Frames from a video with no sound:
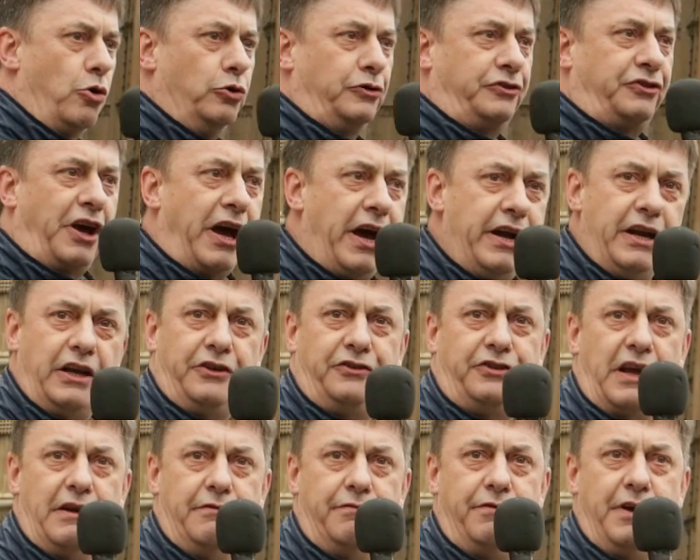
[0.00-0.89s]
an
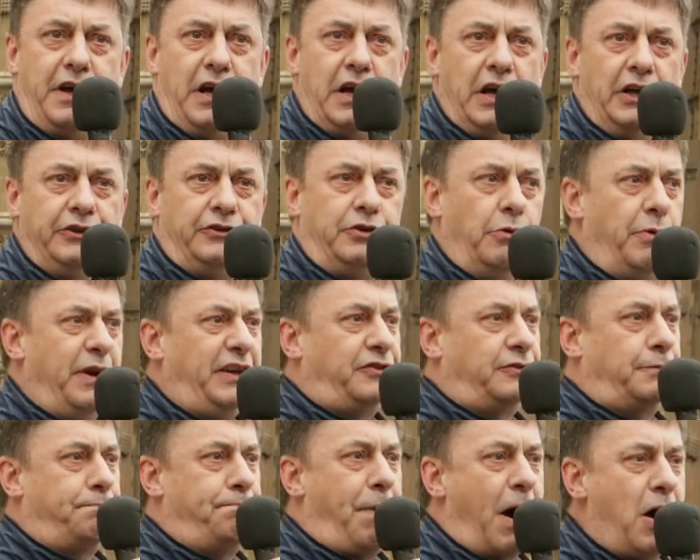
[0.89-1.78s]
alternative to
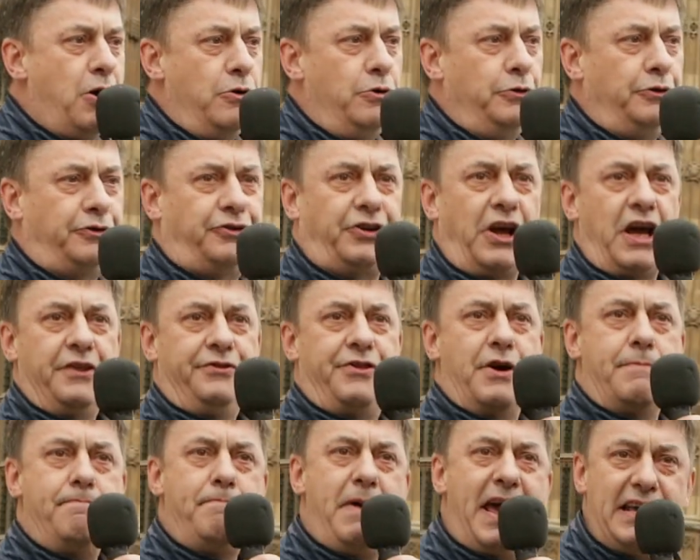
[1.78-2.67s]
expose
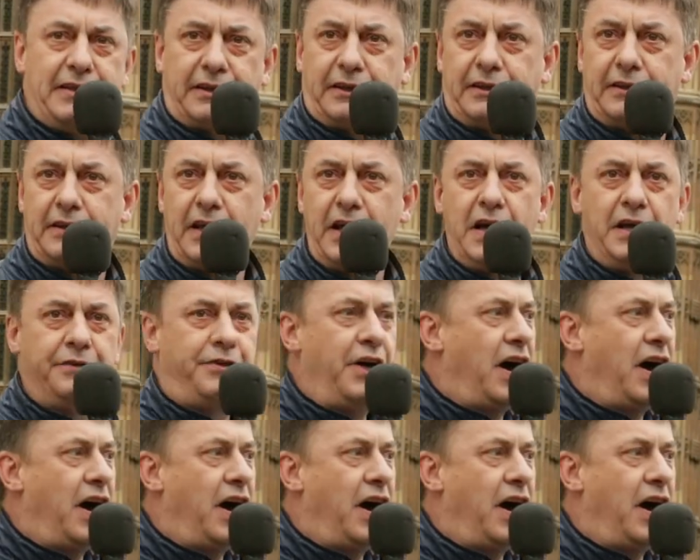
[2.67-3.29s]
the myth